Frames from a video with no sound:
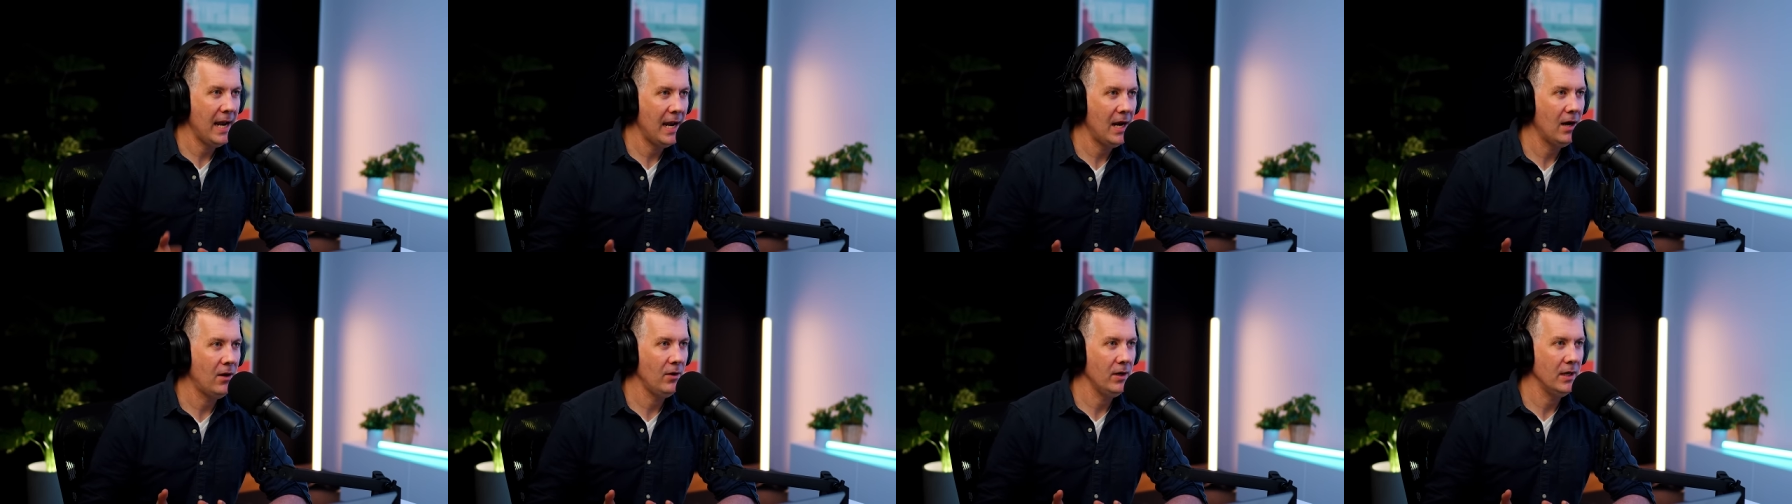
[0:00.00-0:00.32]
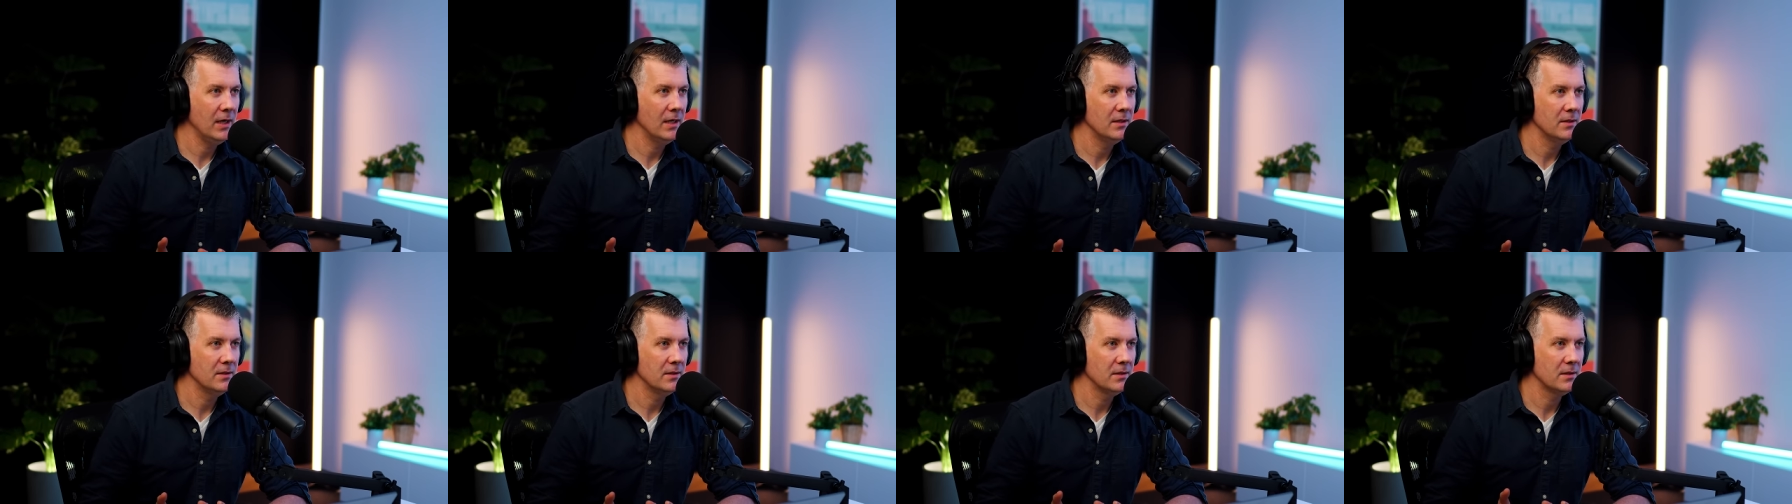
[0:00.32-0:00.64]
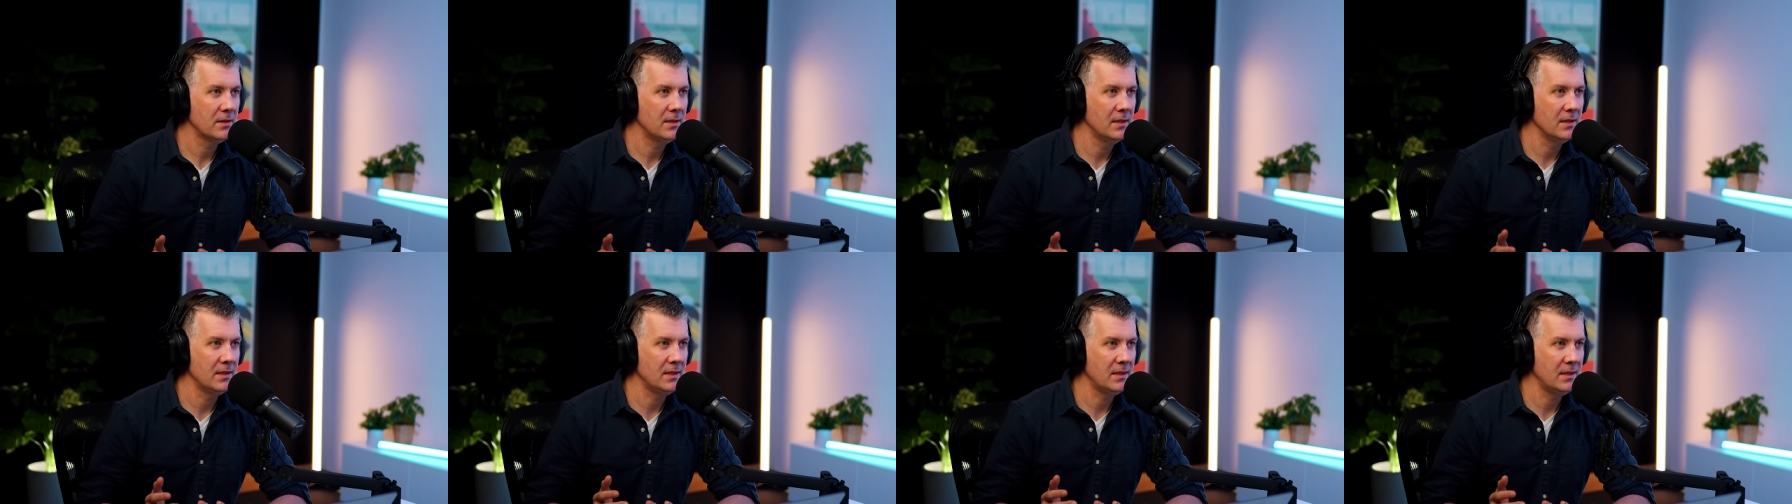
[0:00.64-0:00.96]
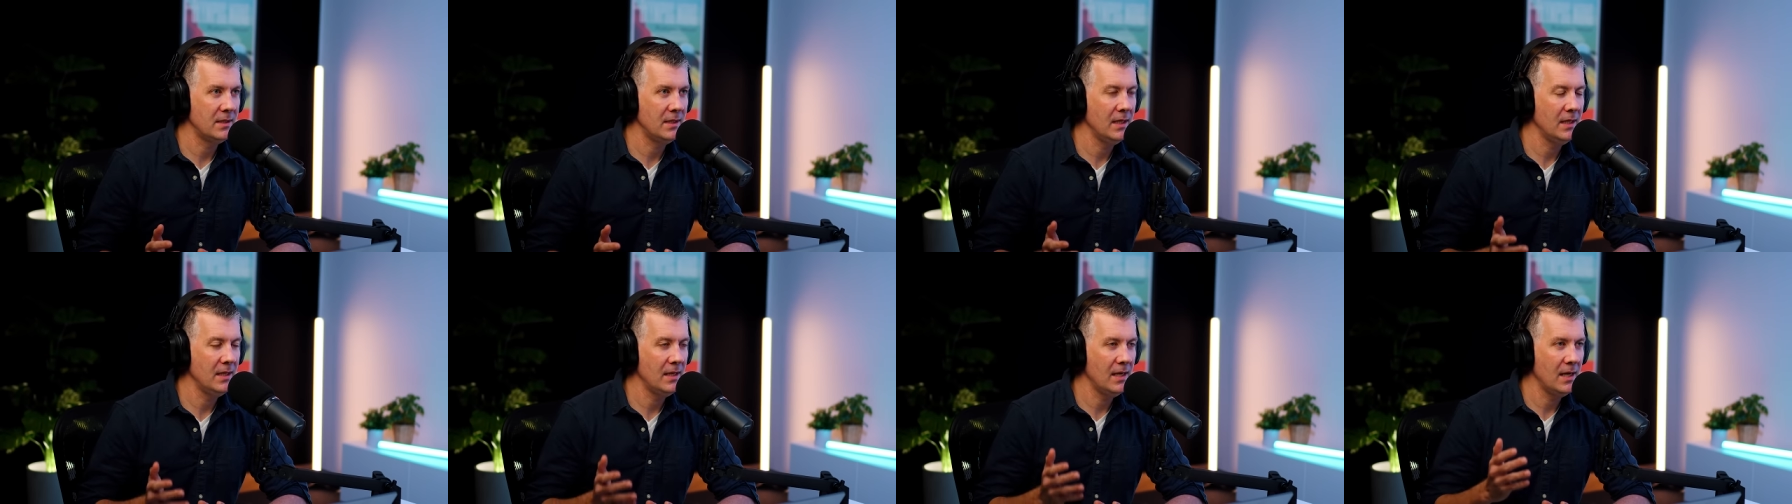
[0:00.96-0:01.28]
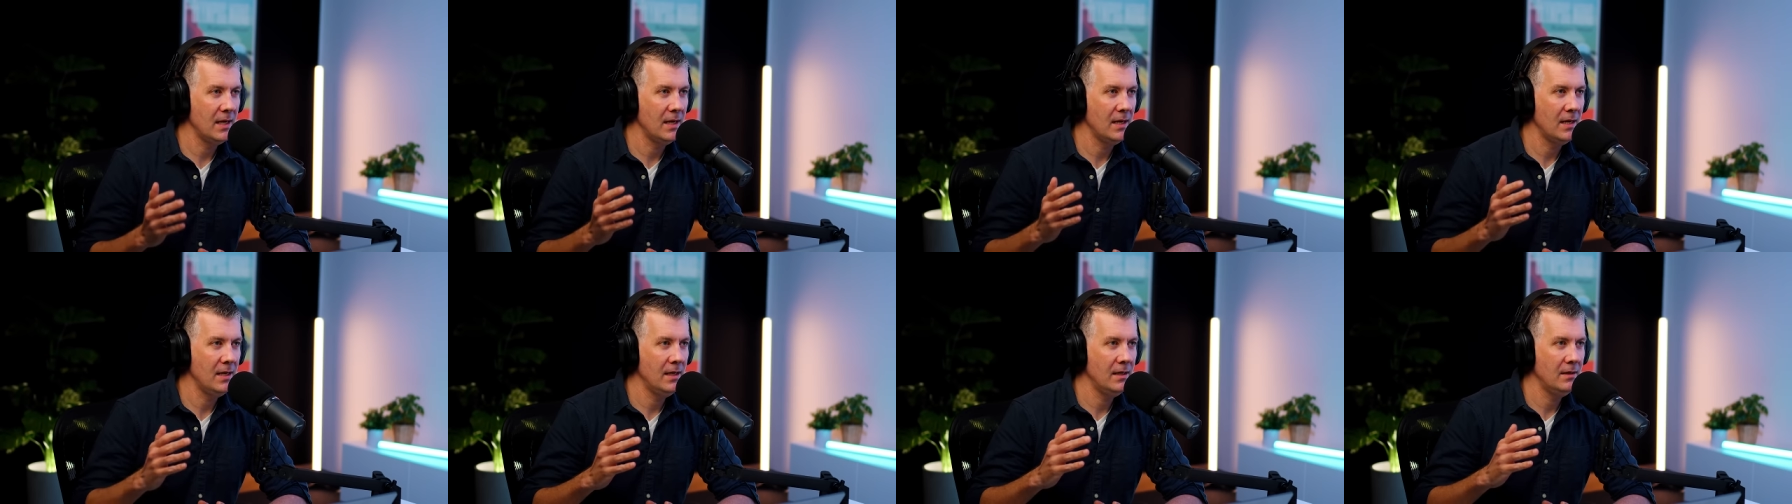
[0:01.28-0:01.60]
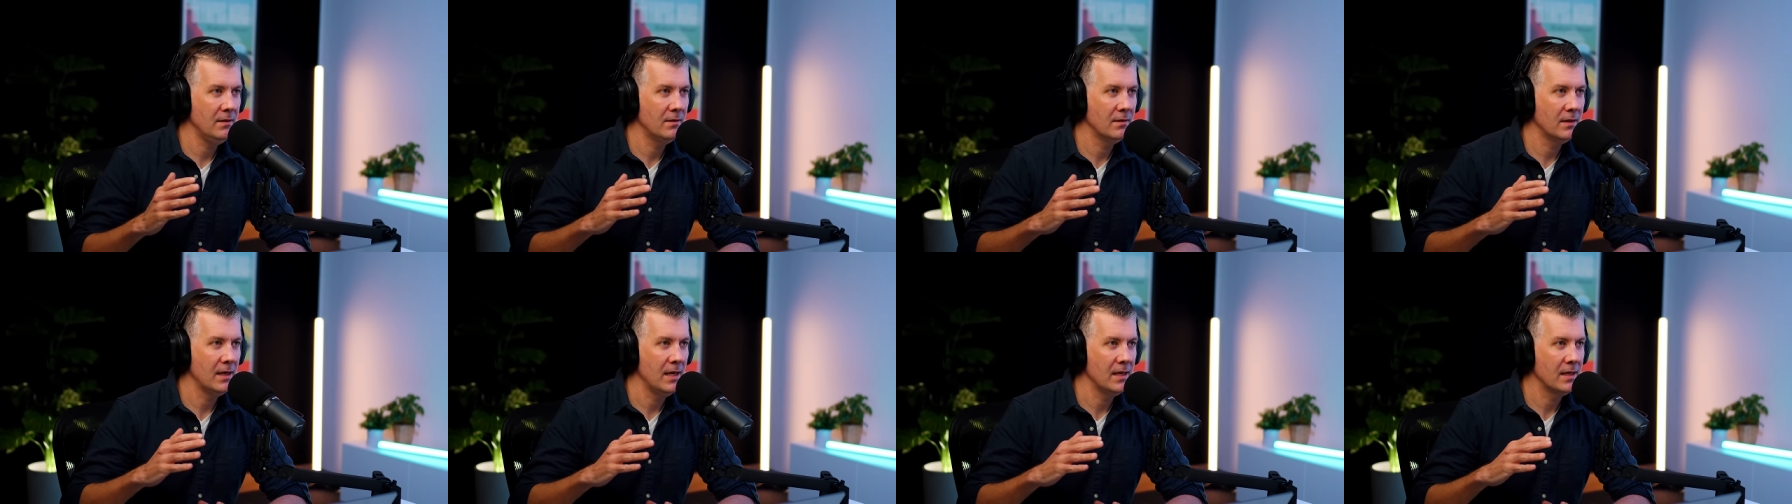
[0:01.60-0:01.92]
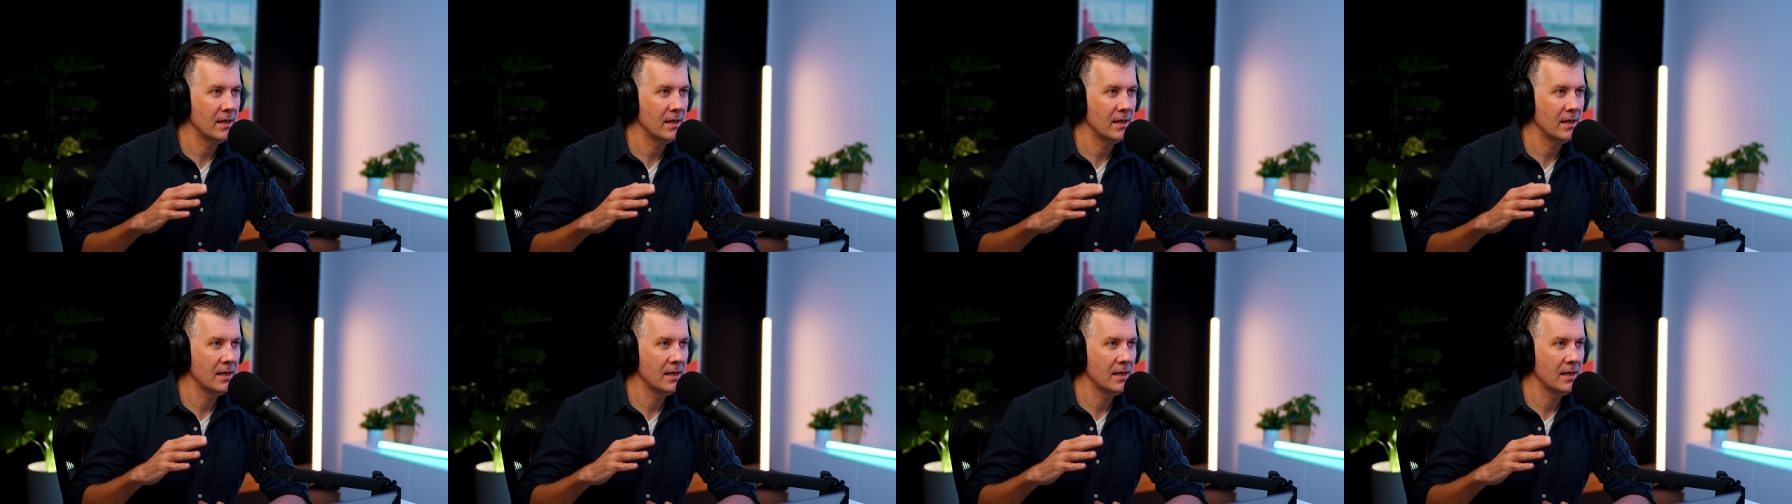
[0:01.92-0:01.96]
areas that sit in,